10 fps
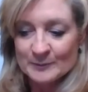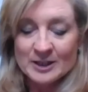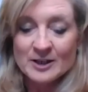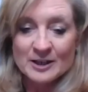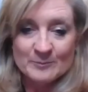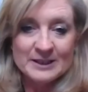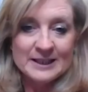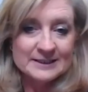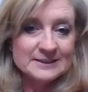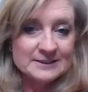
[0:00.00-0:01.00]
I'm an
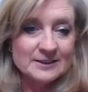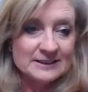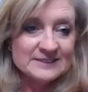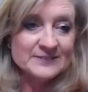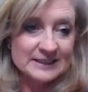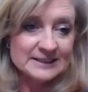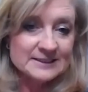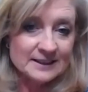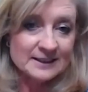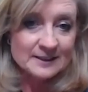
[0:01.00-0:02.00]
exercise
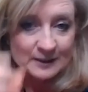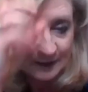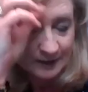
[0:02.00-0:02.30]
fanatic.